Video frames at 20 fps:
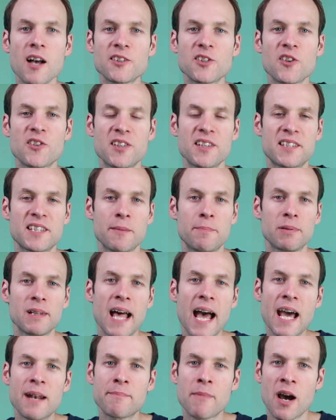Also, since the
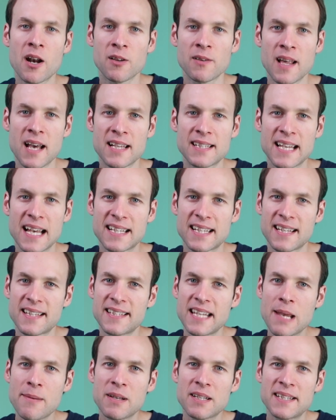Plaid Model S has the
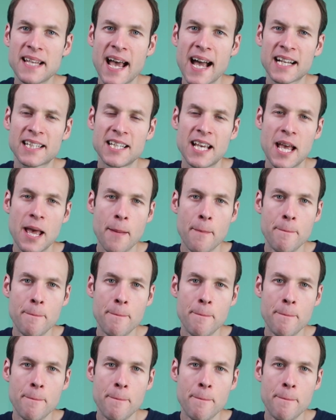same exact